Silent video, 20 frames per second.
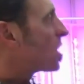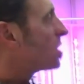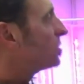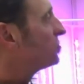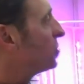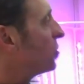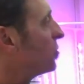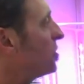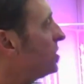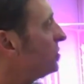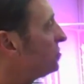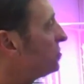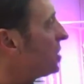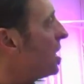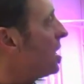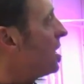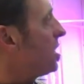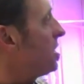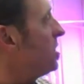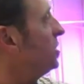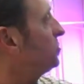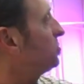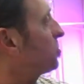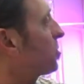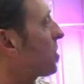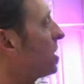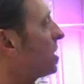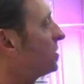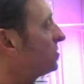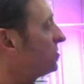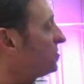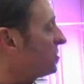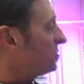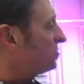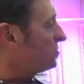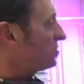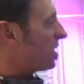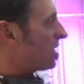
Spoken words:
So this process